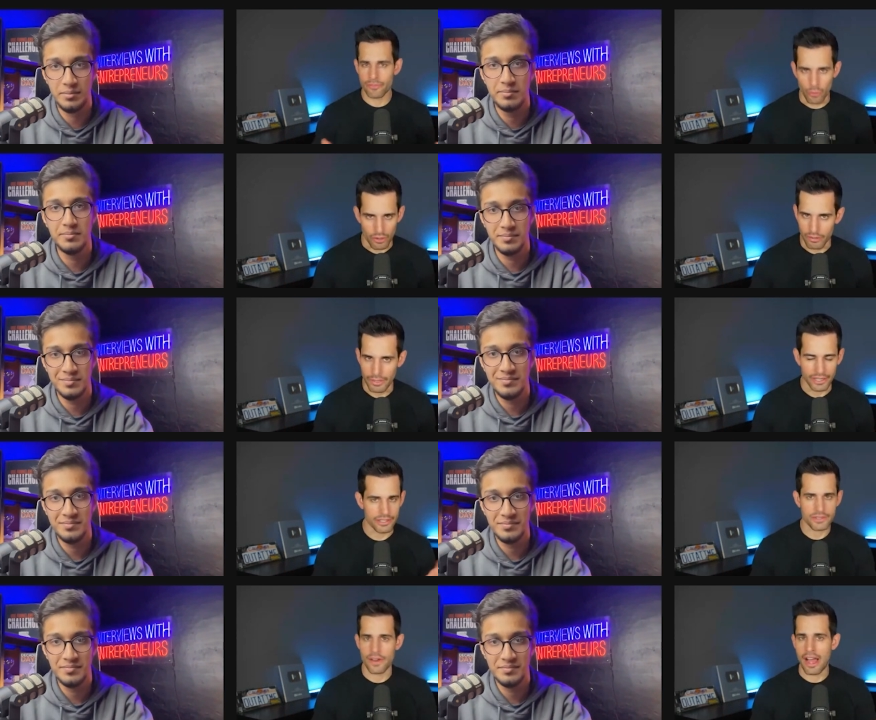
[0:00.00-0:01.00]
Speaker 1: four
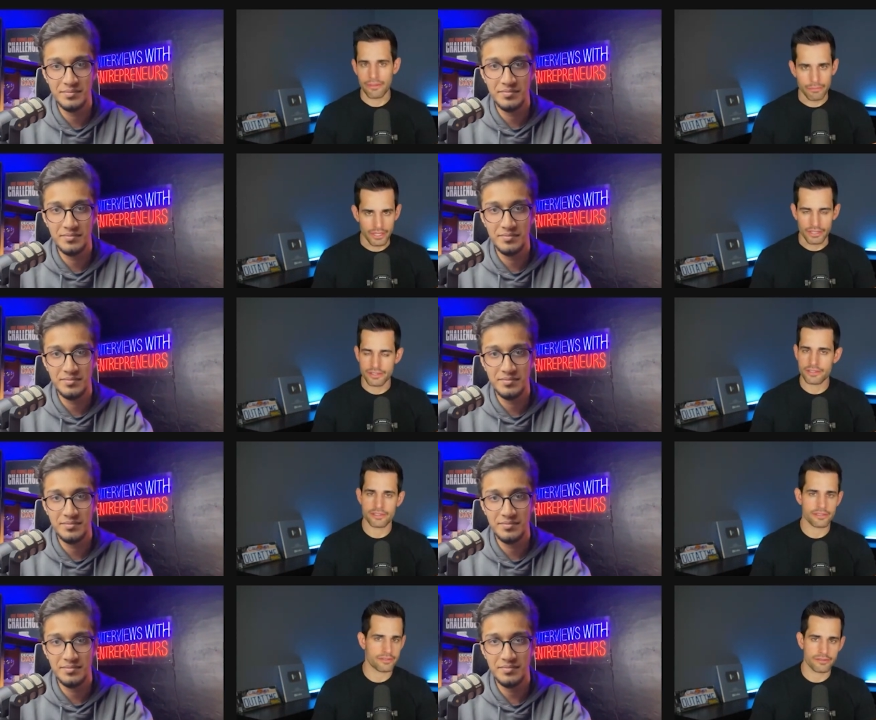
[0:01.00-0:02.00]
minutes, five
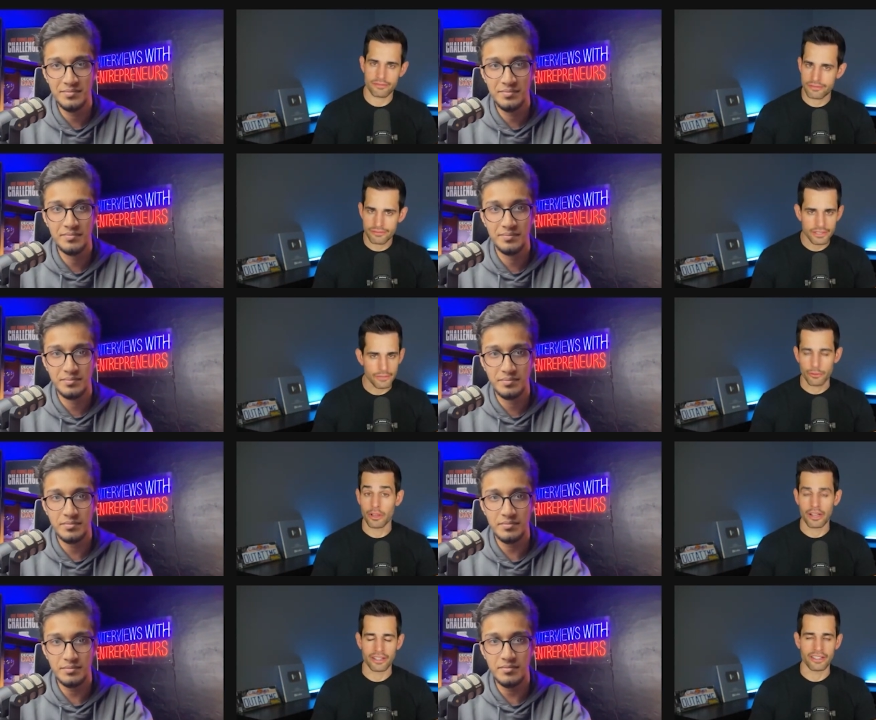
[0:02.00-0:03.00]
minutes if you're
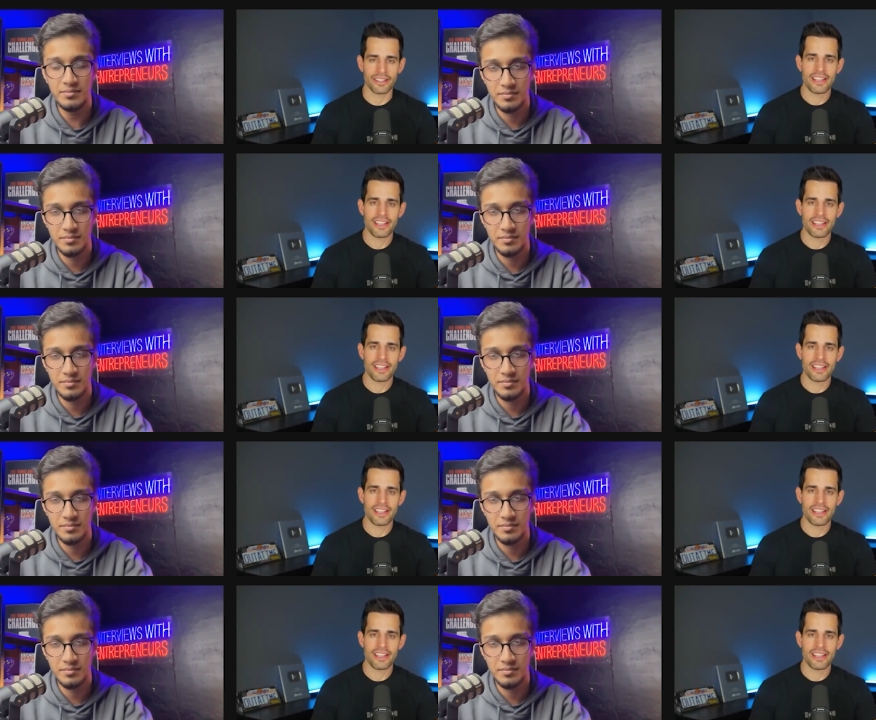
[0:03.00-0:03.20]
lucky.